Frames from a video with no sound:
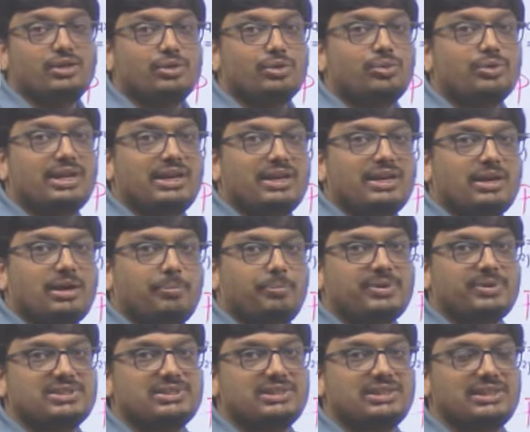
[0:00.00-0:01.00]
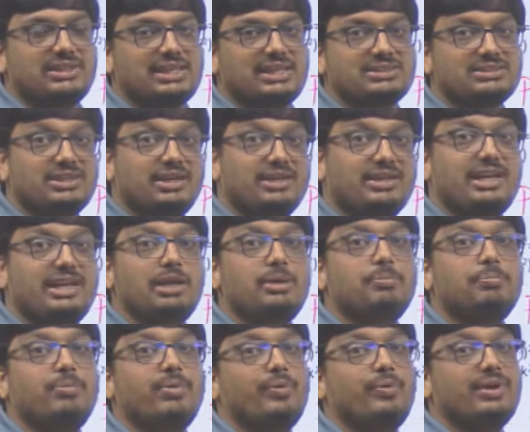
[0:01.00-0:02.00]
You can represent it as 10
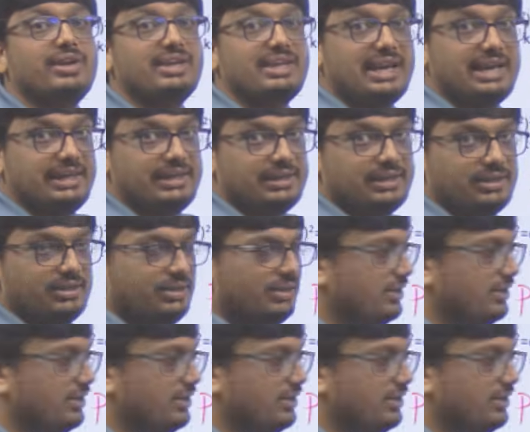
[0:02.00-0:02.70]
power 8.